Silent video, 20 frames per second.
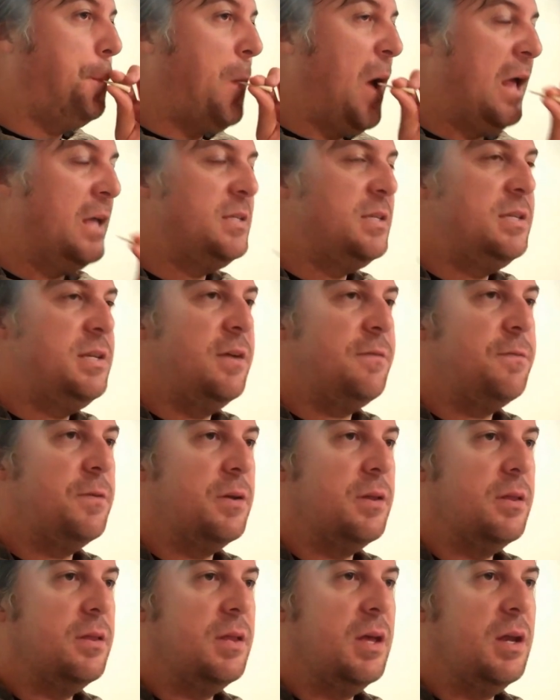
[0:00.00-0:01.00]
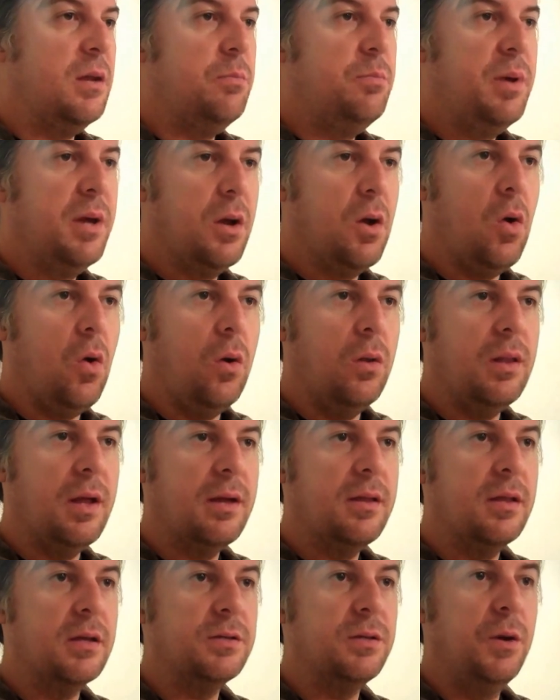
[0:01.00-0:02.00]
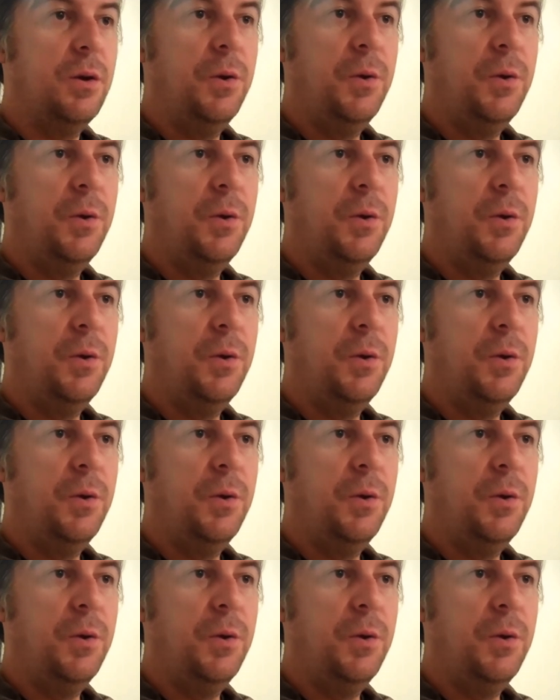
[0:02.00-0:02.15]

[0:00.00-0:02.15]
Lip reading: It's different than a big hole like this.